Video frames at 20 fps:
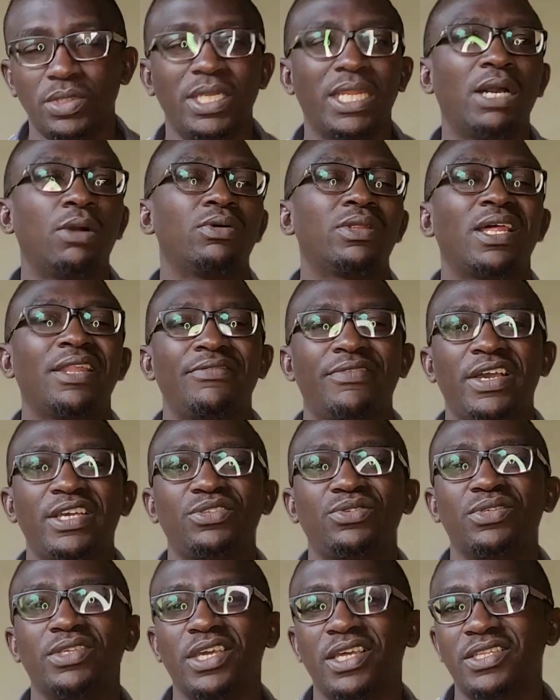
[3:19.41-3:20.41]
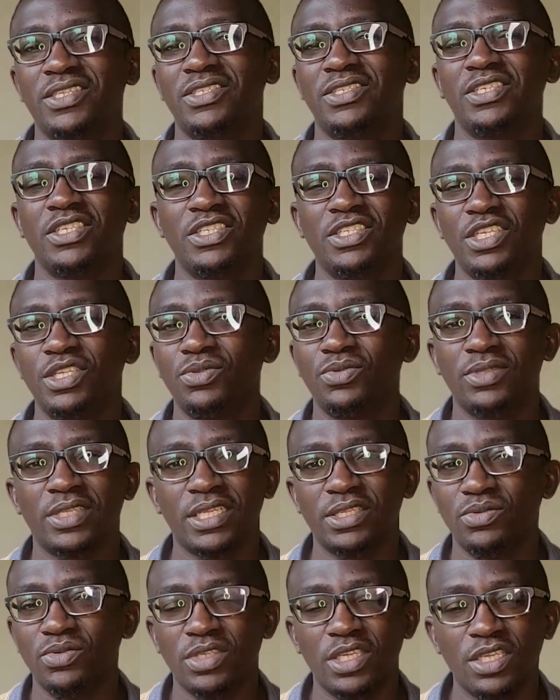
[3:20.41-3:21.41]
then I would advise you get 16 to
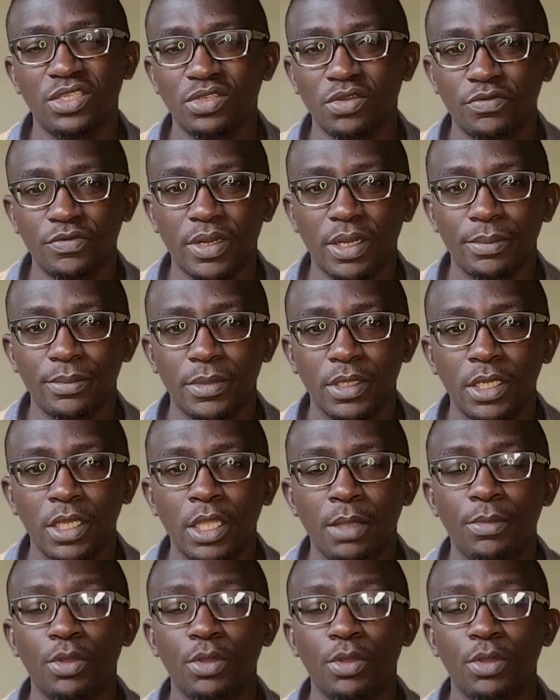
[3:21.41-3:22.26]
32 gigs of RAM,